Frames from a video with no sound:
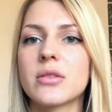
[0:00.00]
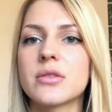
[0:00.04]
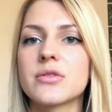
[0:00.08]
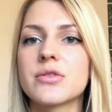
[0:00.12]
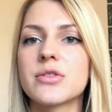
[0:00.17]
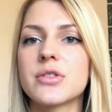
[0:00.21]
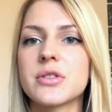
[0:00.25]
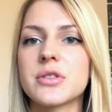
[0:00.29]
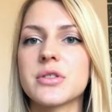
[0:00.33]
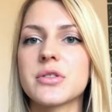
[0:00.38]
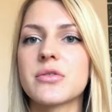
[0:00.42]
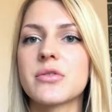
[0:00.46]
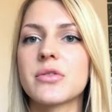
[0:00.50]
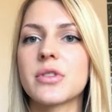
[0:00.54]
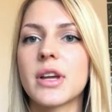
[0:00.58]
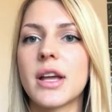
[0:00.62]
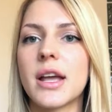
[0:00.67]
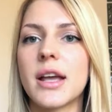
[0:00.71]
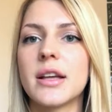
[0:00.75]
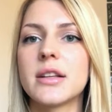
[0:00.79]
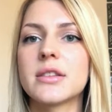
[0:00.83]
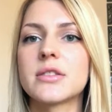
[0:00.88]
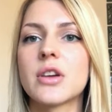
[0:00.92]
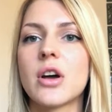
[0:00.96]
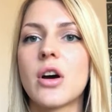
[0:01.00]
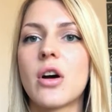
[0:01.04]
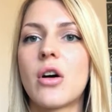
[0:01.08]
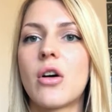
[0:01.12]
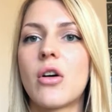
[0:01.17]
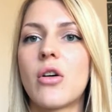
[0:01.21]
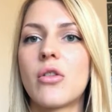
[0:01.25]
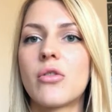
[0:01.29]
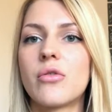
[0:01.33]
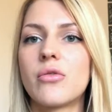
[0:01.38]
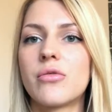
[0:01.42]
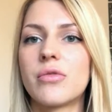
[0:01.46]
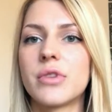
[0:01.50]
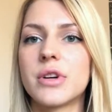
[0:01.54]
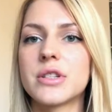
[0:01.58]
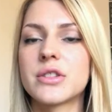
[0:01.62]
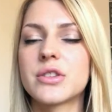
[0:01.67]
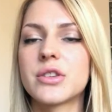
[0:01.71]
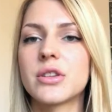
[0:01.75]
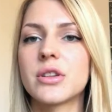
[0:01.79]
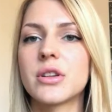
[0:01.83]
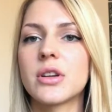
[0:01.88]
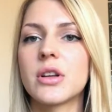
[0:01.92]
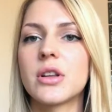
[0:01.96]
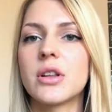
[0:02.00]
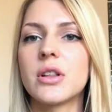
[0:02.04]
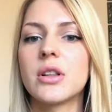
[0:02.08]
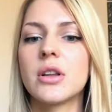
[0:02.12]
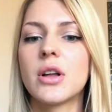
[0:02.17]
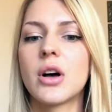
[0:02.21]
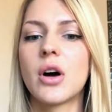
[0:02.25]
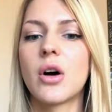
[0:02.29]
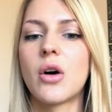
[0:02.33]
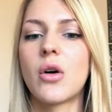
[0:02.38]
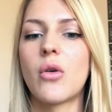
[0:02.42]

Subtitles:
just create original